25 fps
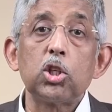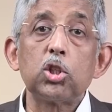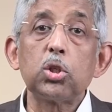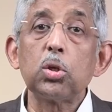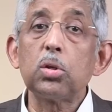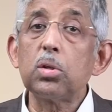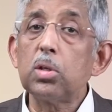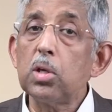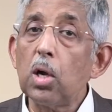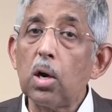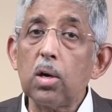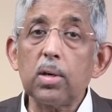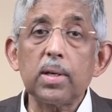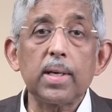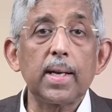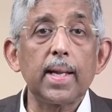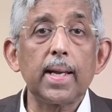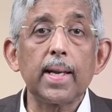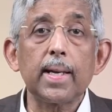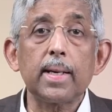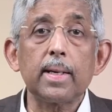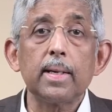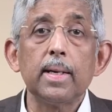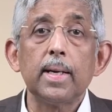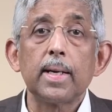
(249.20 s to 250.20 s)
should not
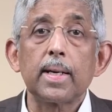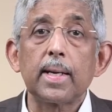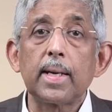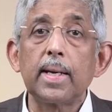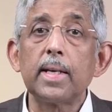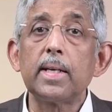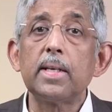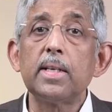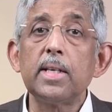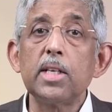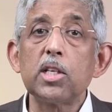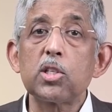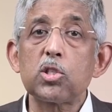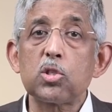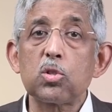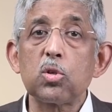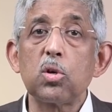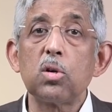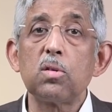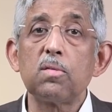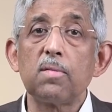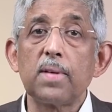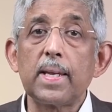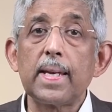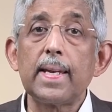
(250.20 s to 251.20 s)
take kidney
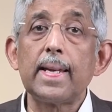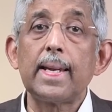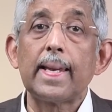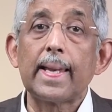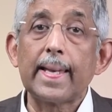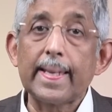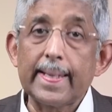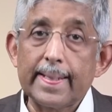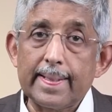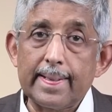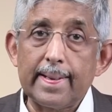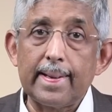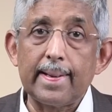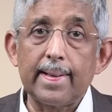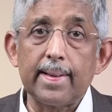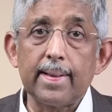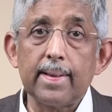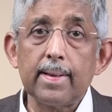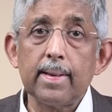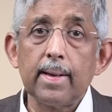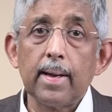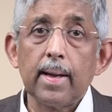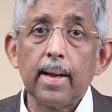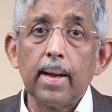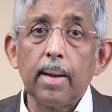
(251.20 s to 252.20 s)
stone very
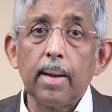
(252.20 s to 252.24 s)
lightly.